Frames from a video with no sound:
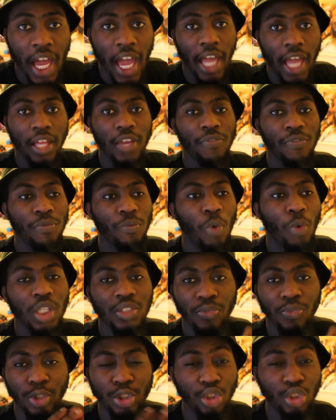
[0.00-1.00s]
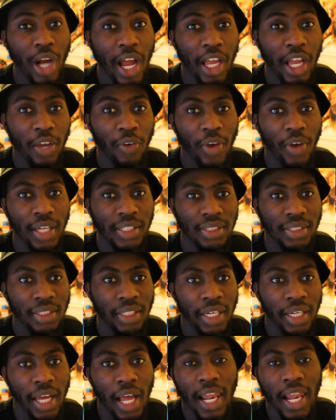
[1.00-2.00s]
And if it wasn't for Dragon Quest,
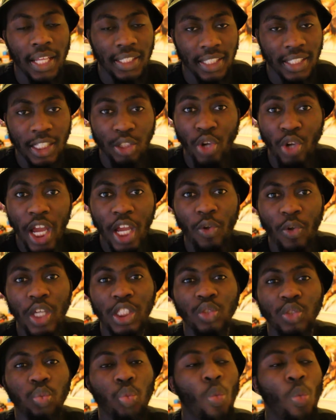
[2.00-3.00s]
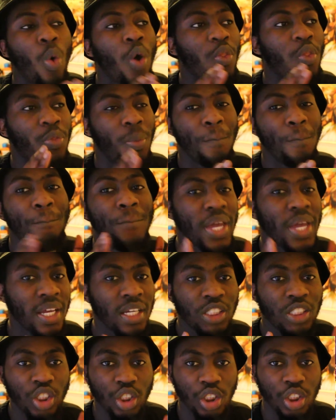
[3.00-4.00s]
let's say Dragon Quest is one of the
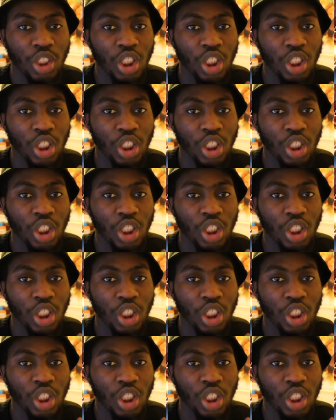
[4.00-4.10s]
biggest